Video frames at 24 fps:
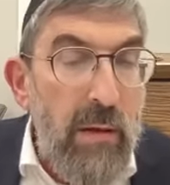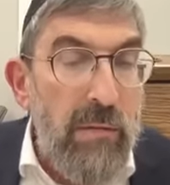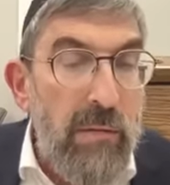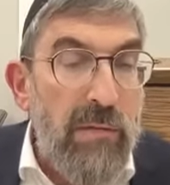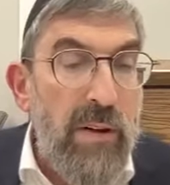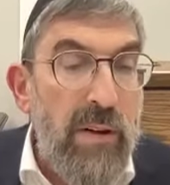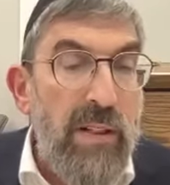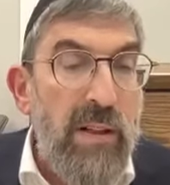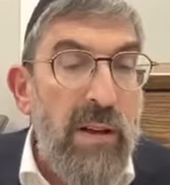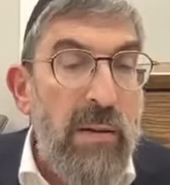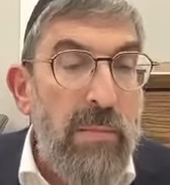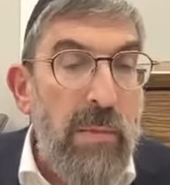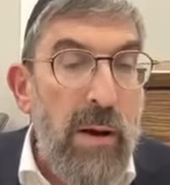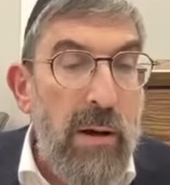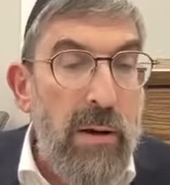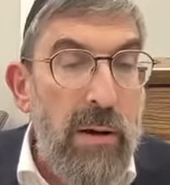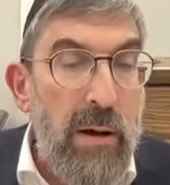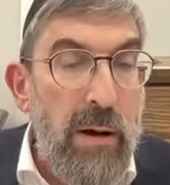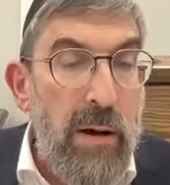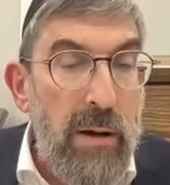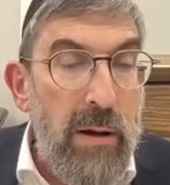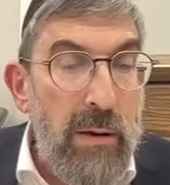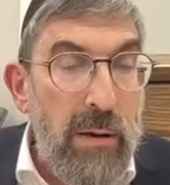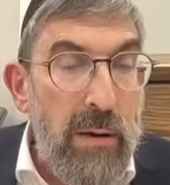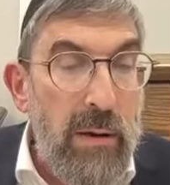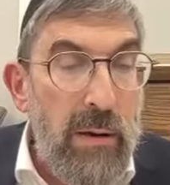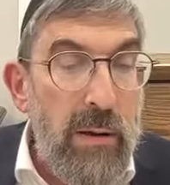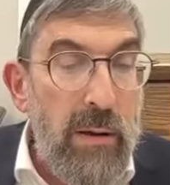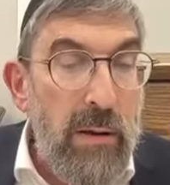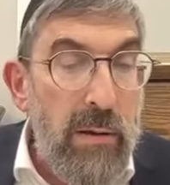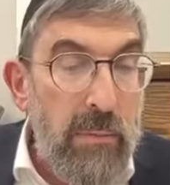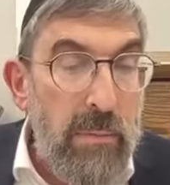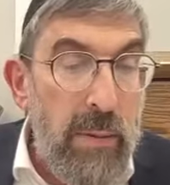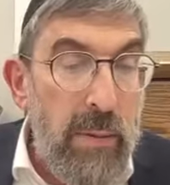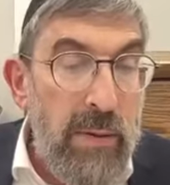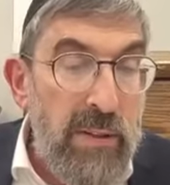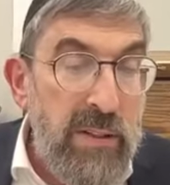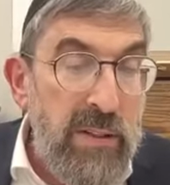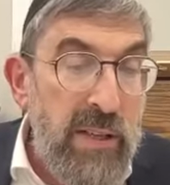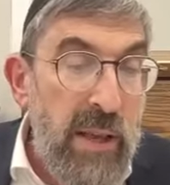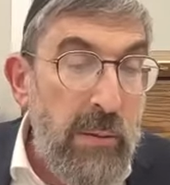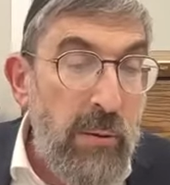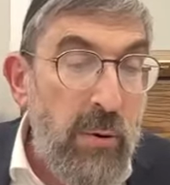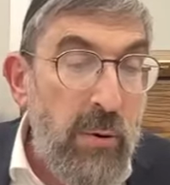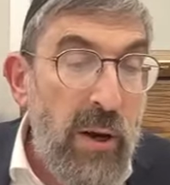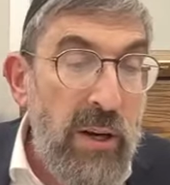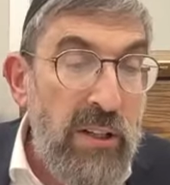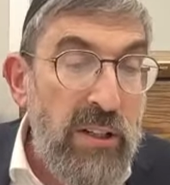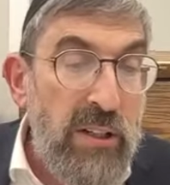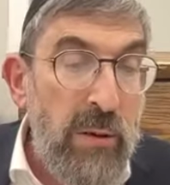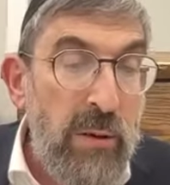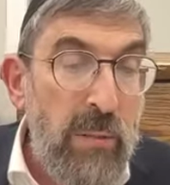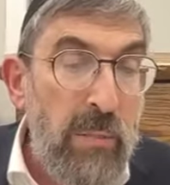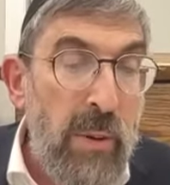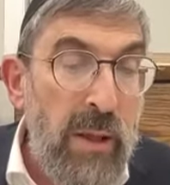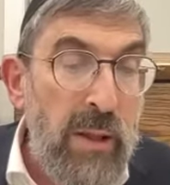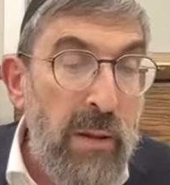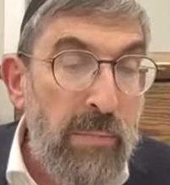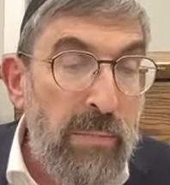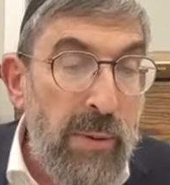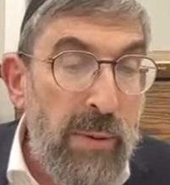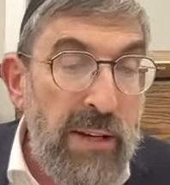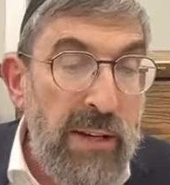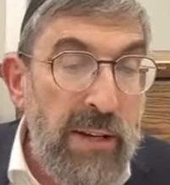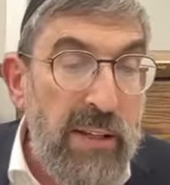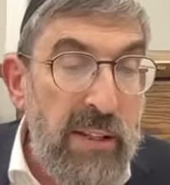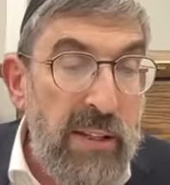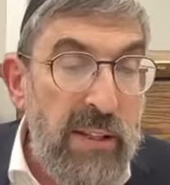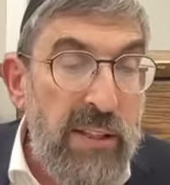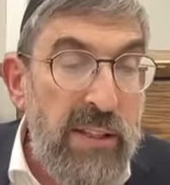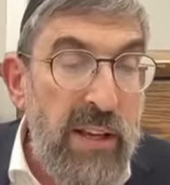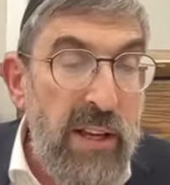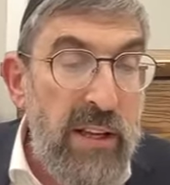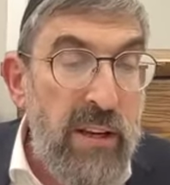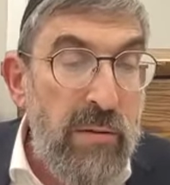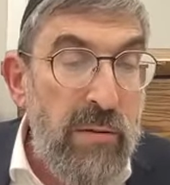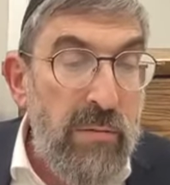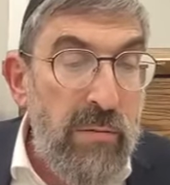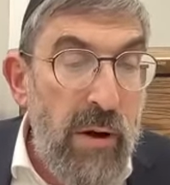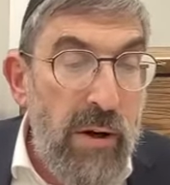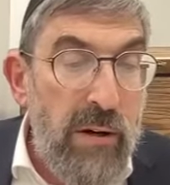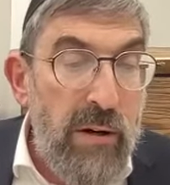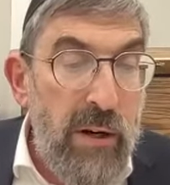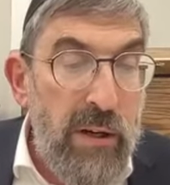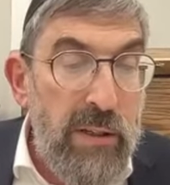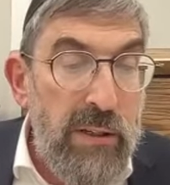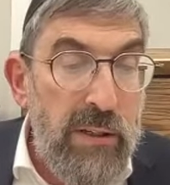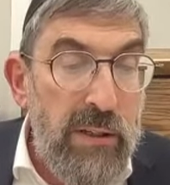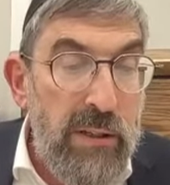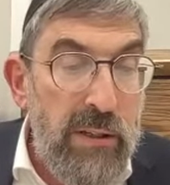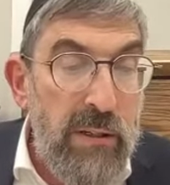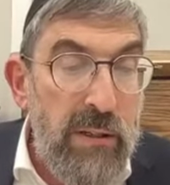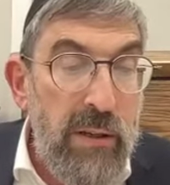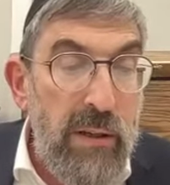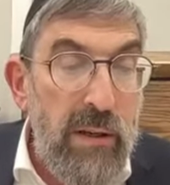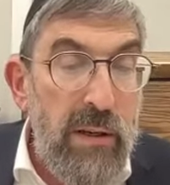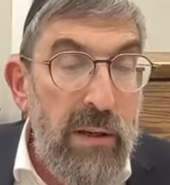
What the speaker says: Fred Gemara, but same question, by the Brisa it said Yerokos,